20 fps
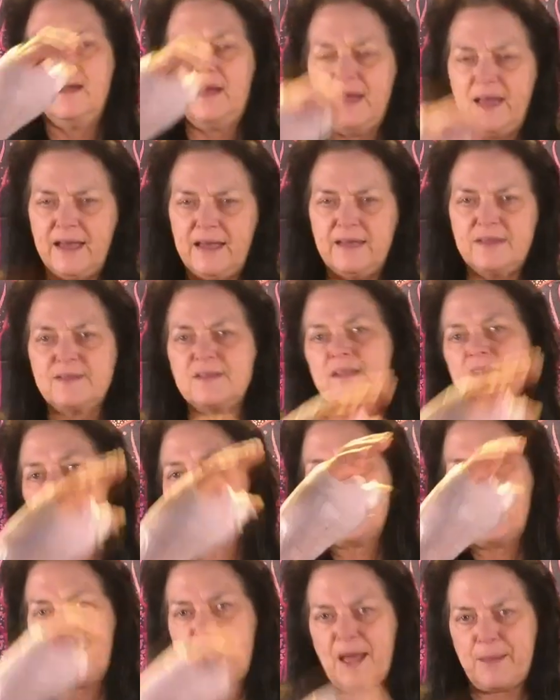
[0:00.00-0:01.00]
as
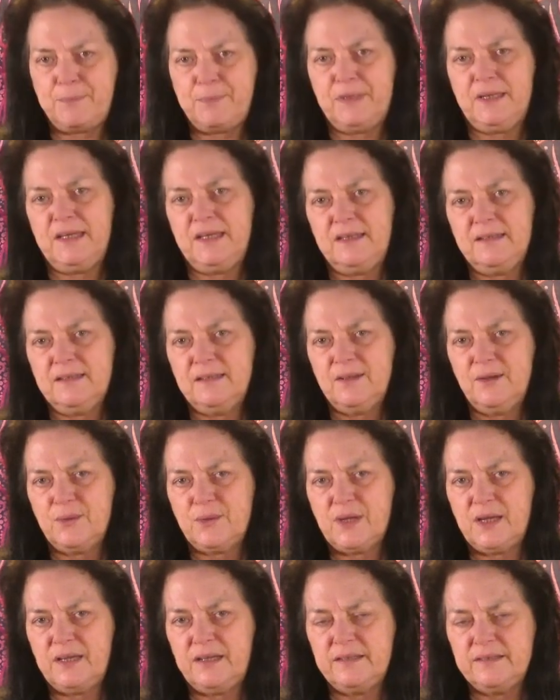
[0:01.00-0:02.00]
it's happening,
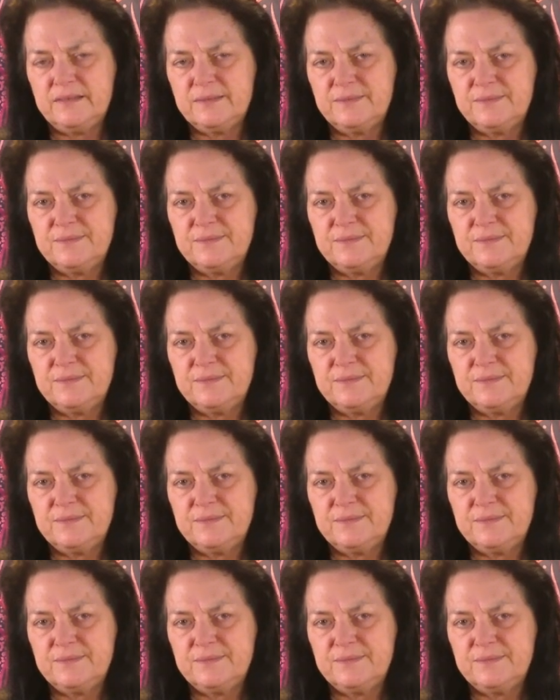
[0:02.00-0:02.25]
okay?